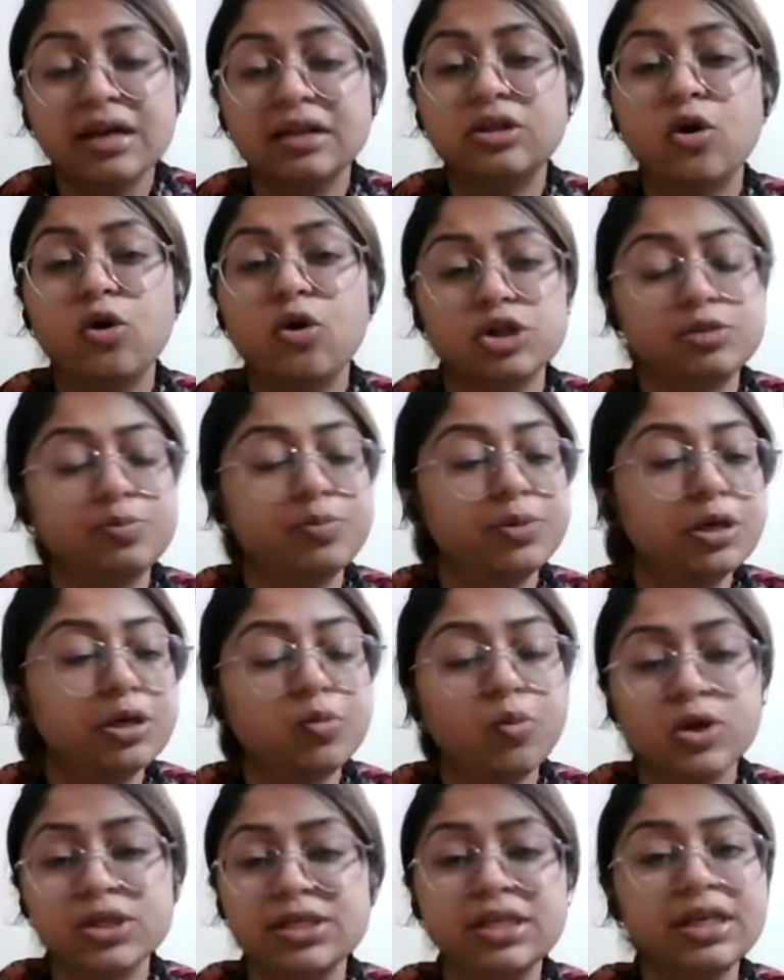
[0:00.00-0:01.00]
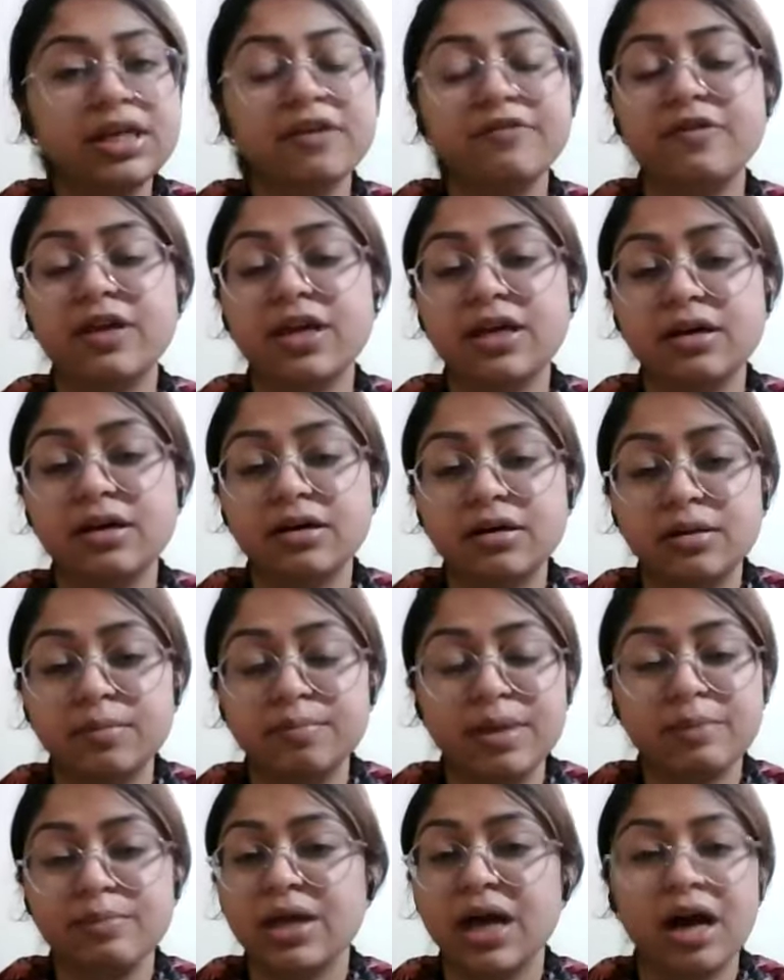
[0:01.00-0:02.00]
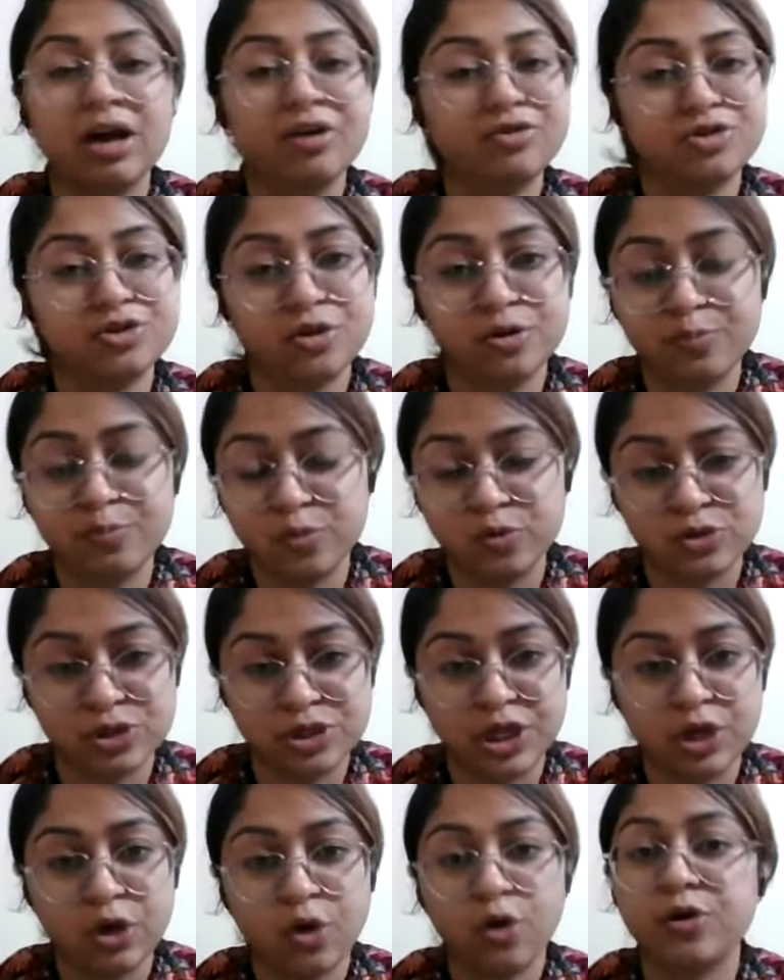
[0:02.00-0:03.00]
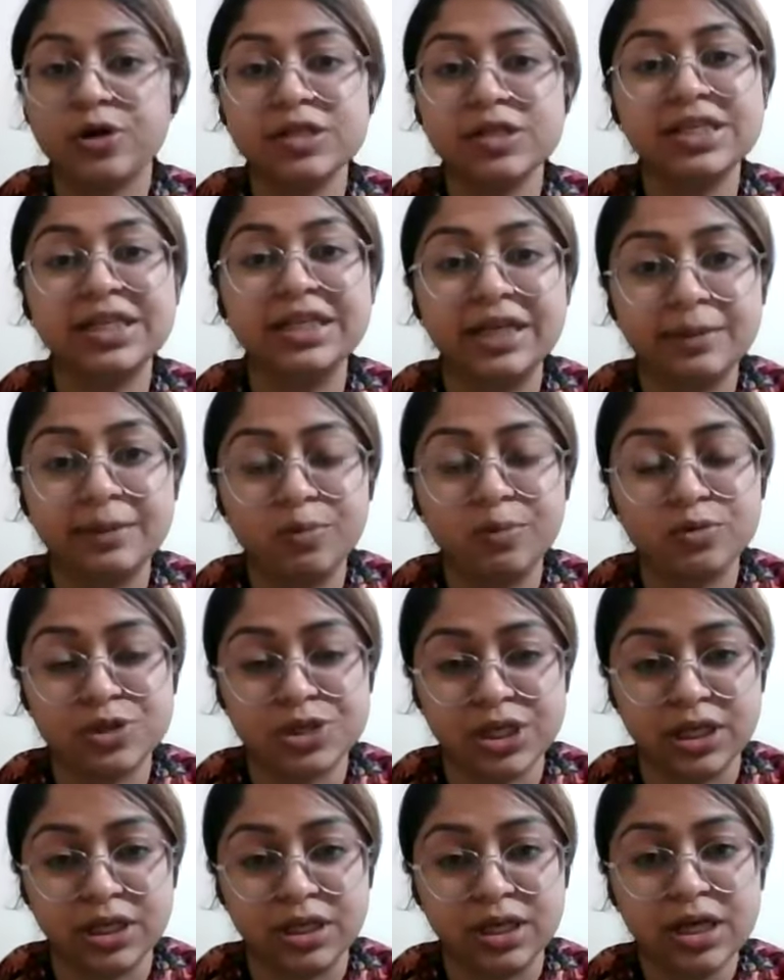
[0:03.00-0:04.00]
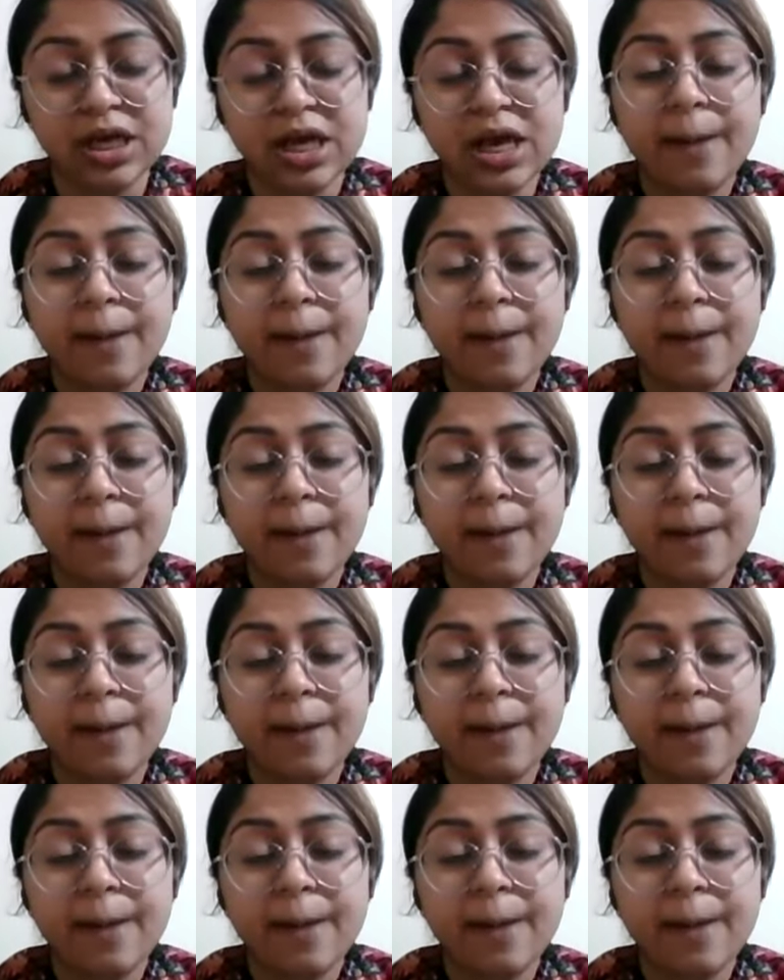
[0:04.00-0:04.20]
the hospital wasn't giving maybe ultrasound posting or the CT posting.